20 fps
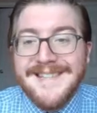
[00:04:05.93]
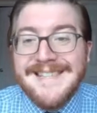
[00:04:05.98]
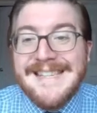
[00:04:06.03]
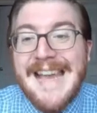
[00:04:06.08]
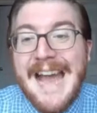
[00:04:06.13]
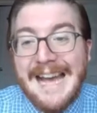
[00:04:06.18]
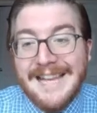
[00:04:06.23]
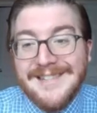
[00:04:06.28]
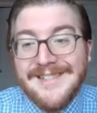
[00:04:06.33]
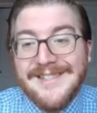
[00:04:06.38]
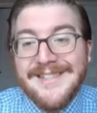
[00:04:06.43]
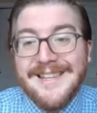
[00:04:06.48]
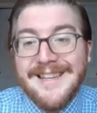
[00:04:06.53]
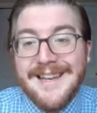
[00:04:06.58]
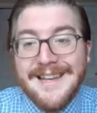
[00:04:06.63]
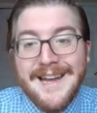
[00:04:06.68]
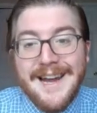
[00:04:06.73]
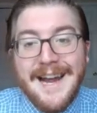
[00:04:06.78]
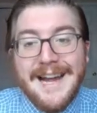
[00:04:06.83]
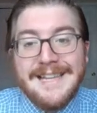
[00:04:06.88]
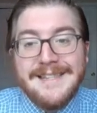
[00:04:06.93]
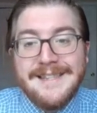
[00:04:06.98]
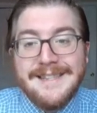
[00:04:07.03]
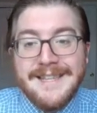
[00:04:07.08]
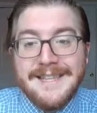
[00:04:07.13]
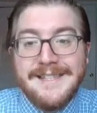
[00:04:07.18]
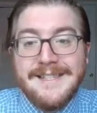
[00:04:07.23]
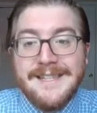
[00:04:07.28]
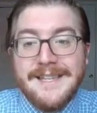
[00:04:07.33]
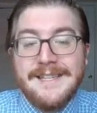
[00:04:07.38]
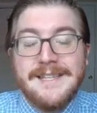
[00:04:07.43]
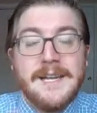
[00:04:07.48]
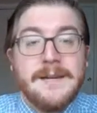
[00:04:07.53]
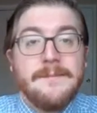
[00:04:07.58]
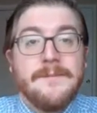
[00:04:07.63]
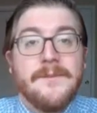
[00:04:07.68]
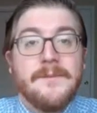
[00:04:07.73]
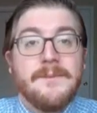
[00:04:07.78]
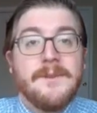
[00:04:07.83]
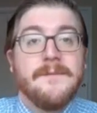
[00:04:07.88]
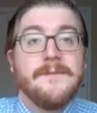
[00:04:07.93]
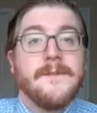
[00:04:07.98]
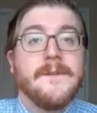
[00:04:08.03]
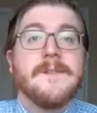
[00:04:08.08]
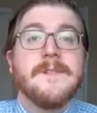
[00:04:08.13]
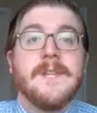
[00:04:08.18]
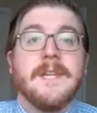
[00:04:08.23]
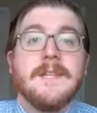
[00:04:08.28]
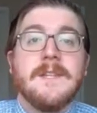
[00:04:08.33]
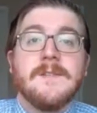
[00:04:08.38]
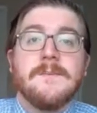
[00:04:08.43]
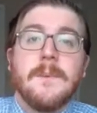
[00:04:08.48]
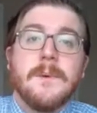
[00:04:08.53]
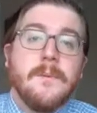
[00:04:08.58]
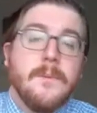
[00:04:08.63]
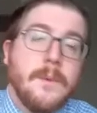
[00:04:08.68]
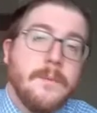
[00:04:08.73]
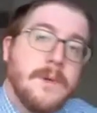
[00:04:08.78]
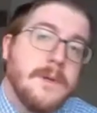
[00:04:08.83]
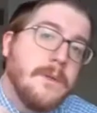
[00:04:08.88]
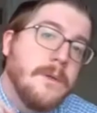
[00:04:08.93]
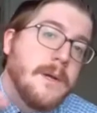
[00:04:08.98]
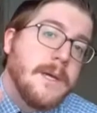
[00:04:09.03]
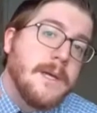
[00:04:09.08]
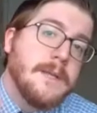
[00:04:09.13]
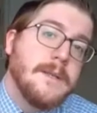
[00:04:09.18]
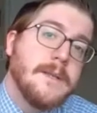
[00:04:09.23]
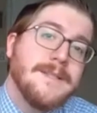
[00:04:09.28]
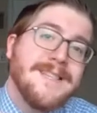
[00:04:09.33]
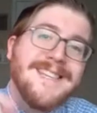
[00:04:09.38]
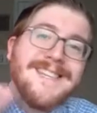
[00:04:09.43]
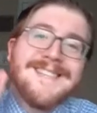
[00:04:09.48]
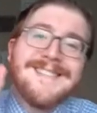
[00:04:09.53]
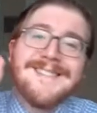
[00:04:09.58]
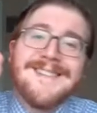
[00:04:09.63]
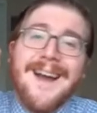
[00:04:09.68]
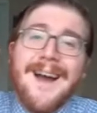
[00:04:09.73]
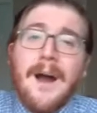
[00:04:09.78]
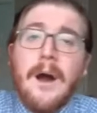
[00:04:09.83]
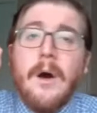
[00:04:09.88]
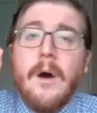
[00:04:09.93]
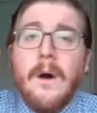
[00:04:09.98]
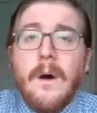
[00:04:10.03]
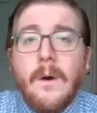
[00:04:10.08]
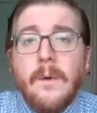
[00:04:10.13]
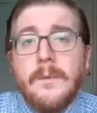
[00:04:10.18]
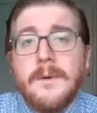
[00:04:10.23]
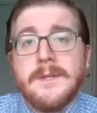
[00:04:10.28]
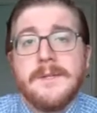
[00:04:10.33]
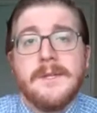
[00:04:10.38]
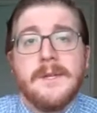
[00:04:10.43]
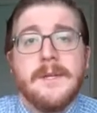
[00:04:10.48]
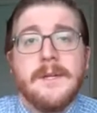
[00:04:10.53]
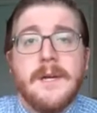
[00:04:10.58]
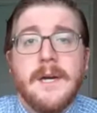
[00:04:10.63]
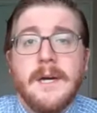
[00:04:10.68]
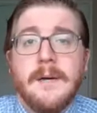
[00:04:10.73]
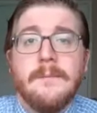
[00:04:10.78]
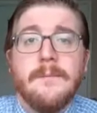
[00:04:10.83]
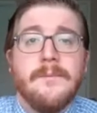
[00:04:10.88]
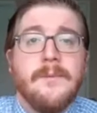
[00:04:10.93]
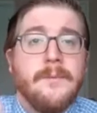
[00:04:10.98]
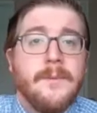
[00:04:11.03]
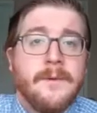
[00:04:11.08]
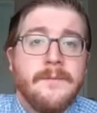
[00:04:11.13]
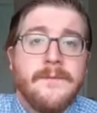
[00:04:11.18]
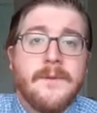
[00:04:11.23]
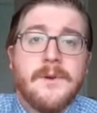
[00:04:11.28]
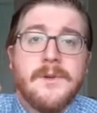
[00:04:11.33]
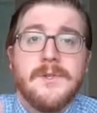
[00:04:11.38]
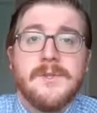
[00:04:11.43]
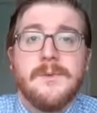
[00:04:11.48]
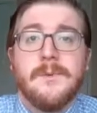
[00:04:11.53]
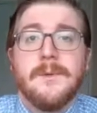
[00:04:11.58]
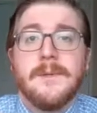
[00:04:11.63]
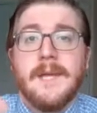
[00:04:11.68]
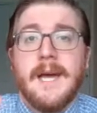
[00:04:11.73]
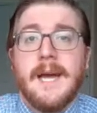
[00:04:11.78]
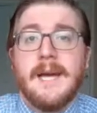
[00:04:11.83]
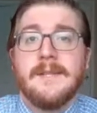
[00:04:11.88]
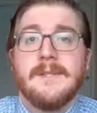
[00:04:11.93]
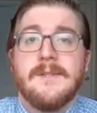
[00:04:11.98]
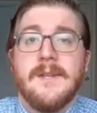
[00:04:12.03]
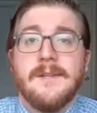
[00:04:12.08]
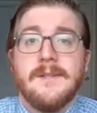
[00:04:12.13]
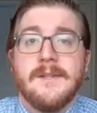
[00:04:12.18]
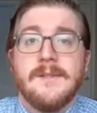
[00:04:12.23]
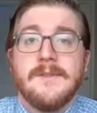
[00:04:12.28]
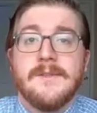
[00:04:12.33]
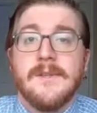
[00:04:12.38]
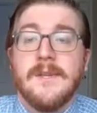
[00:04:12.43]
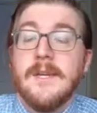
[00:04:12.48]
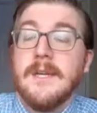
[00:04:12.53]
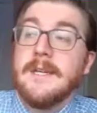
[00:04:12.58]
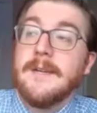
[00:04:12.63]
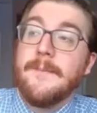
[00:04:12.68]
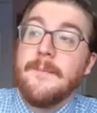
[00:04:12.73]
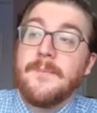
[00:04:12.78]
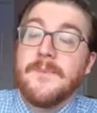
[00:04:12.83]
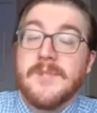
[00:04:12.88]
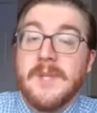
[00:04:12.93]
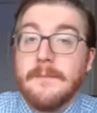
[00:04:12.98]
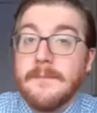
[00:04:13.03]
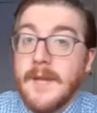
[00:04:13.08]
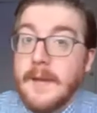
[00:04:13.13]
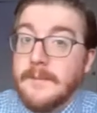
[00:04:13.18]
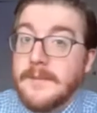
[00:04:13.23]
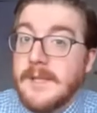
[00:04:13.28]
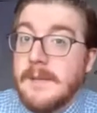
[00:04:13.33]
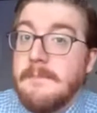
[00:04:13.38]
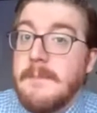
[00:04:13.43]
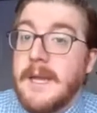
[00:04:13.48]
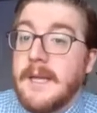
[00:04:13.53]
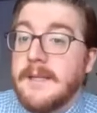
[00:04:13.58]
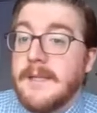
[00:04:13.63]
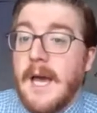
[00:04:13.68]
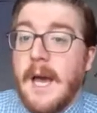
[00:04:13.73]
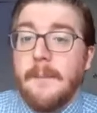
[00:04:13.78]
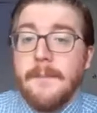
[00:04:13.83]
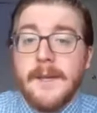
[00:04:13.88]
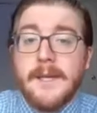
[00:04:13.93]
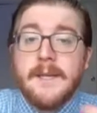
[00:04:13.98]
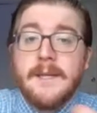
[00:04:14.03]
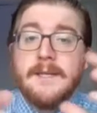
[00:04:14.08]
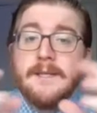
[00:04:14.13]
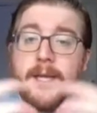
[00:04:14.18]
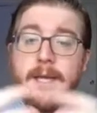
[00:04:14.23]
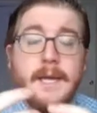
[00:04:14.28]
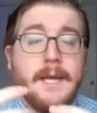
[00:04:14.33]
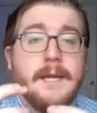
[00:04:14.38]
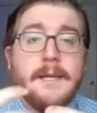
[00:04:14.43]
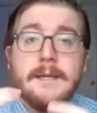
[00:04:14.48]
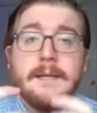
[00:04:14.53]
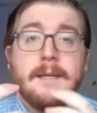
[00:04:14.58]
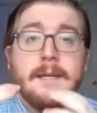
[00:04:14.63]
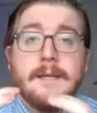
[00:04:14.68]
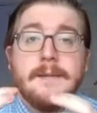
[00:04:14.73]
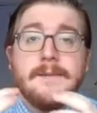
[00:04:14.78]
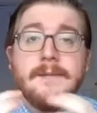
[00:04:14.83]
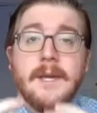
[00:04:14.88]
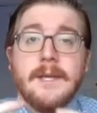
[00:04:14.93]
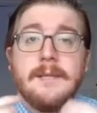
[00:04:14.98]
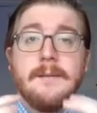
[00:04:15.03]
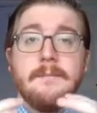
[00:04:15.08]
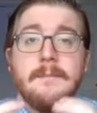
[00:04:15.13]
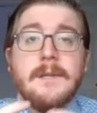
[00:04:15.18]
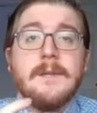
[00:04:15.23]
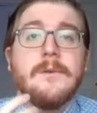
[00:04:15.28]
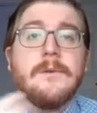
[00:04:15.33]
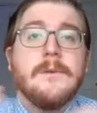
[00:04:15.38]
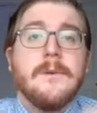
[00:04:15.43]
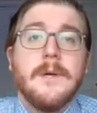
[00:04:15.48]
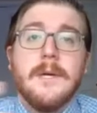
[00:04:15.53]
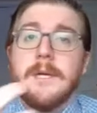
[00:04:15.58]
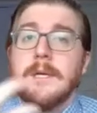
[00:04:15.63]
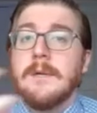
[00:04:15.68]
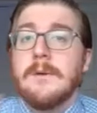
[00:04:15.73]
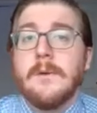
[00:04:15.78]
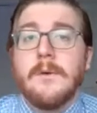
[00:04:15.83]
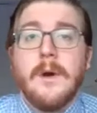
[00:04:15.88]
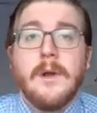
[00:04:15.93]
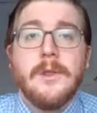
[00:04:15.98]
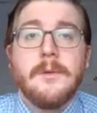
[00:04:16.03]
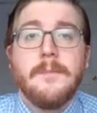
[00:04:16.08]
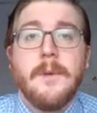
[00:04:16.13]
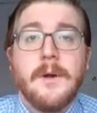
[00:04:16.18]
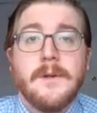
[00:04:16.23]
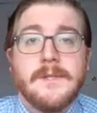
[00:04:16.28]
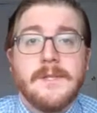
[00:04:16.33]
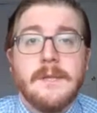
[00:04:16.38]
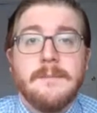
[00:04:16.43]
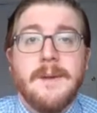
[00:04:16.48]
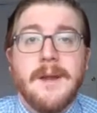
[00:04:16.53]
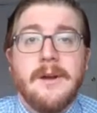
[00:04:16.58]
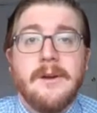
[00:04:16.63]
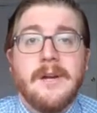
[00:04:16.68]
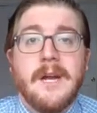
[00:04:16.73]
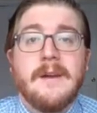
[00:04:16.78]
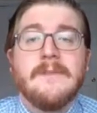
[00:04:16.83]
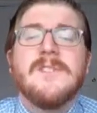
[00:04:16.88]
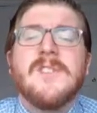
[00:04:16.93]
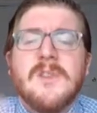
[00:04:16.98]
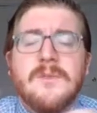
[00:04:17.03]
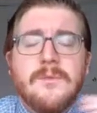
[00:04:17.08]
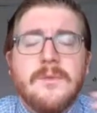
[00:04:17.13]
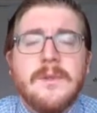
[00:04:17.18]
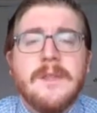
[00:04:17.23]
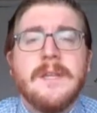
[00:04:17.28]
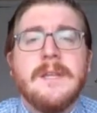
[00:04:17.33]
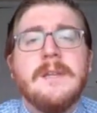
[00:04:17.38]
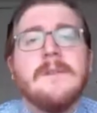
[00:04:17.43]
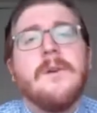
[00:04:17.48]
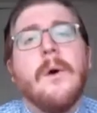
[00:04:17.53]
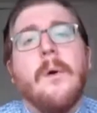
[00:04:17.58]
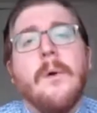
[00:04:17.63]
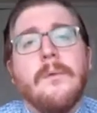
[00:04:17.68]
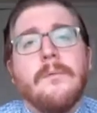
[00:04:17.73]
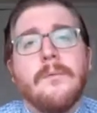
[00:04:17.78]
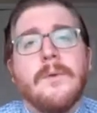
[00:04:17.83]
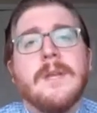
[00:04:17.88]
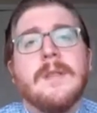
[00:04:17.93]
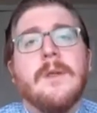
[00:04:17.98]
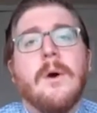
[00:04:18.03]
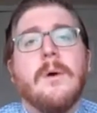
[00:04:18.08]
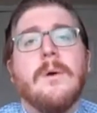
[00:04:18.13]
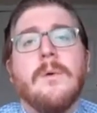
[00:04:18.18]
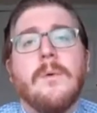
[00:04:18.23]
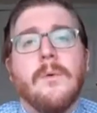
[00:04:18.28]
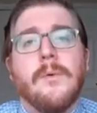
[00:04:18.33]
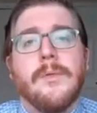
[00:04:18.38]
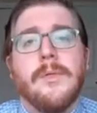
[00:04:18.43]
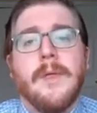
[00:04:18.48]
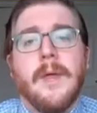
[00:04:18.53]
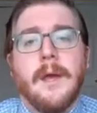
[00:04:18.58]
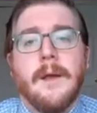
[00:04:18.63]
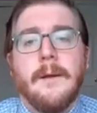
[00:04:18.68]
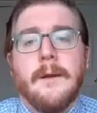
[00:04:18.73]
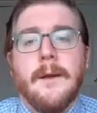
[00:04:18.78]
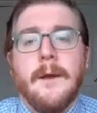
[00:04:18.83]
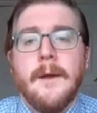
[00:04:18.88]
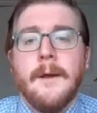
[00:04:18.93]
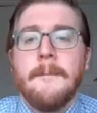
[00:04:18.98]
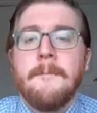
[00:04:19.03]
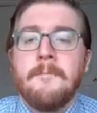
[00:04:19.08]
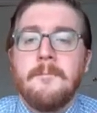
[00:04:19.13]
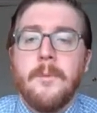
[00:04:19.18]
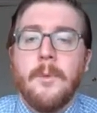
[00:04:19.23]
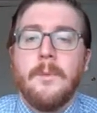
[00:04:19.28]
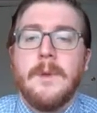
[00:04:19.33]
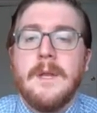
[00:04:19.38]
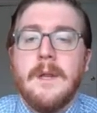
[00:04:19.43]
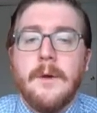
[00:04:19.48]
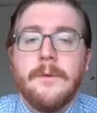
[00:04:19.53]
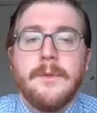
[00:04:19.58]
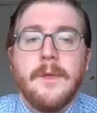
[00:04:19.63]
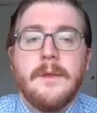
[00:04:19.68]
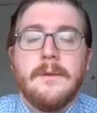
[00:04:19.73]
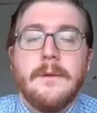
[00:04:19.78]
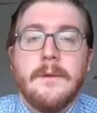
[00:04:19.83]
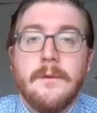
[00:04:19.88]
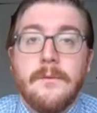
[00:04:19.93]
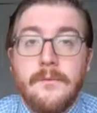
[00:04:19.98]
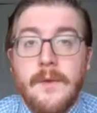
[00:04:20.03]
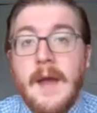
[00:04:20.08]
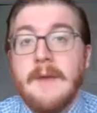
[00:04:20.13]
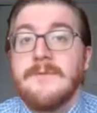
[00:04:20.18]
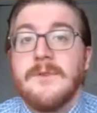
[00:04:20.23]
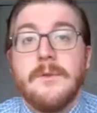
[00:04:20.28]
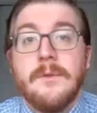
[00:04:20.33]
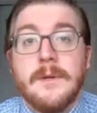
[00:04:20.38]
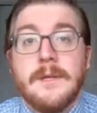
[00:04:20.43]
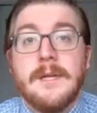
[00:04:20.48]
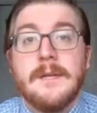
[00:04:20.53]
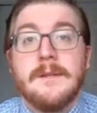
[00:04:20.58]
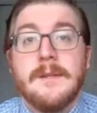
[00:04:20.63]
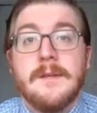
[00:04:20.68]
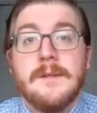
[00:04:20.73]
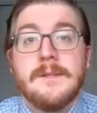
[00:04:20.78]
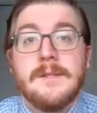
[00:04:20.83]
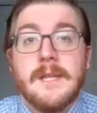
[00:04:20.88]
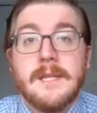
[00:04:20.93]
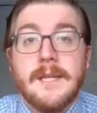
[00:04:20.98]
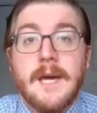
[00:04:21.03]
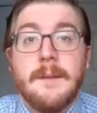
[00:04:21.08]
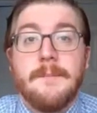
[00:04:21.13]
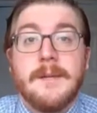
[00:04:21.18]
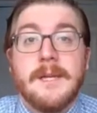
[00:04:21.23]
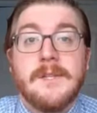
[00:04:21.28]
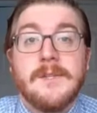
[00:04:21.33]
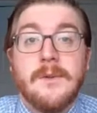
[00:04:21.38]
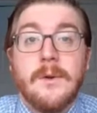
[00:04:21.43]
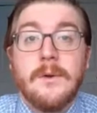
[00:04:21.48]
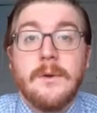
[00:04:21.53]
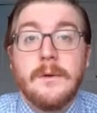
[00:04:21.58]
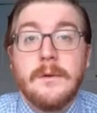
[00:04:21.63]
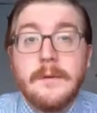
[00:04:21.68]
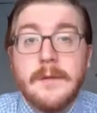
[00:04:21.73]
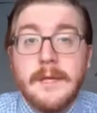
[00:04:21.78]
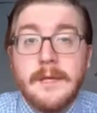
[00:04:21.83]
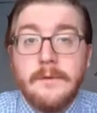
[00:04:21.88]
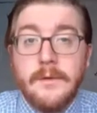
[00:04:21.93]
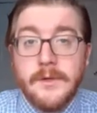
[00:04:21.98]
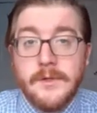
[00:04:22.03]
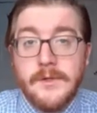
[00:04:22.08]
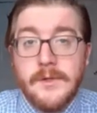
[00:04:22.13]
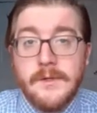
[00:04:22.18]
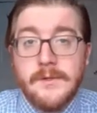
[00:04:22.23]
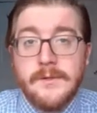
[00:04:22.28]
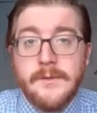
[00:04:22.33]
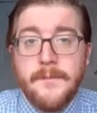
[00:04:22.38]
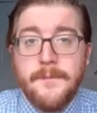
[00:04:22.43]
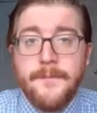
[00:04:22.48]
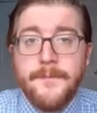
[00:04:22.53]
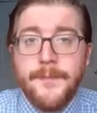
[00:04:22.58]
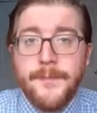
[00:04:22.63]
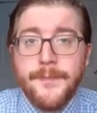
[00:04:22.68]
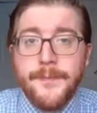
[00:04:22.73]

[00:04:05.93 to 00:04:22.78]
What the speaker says: Yes, this did come from the first sentence, but when we look at this, it is not always going to come from the first or last sentence. Sometimes the main topic is hidden inside the middle or other parts of the paragraph. So you really need to read the whole thing. But we know that after looking at this, the topic is early Christians.